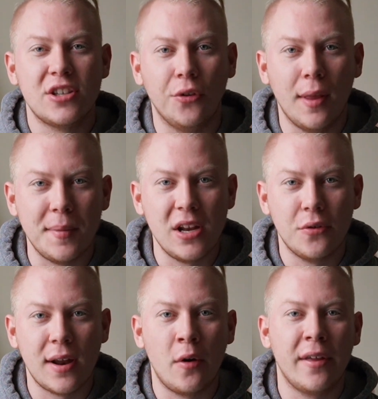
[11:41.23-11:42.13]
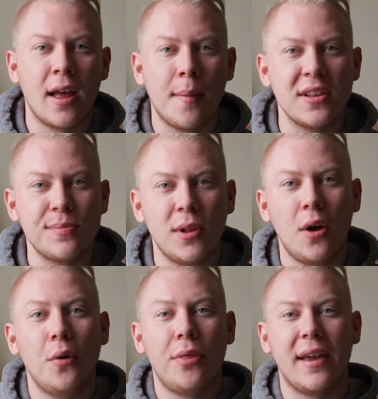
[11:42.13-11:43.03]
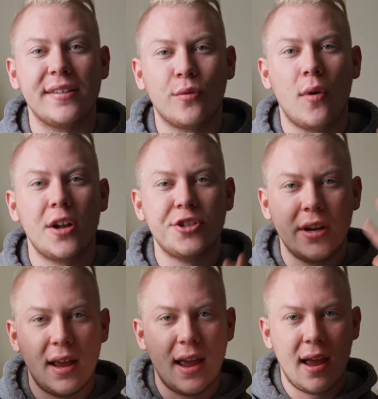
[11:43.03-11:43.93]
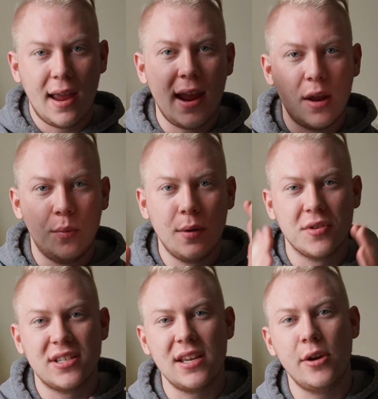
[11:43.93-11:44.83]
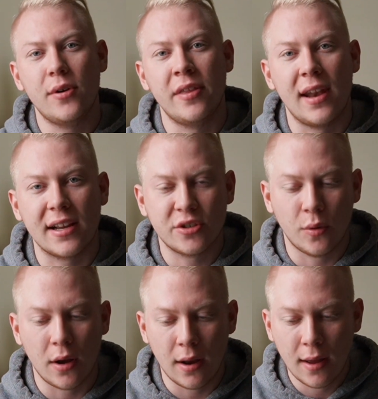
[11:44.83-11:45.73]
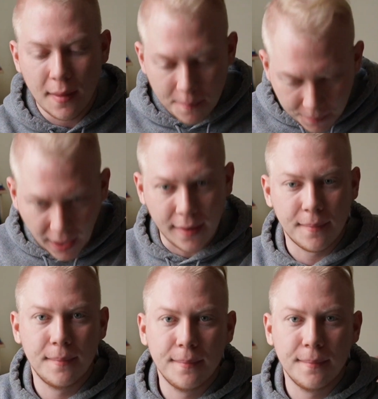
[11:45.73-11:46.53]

So let me know down in the comments below. Thanks for watching, and we will see you in the next one. Bye.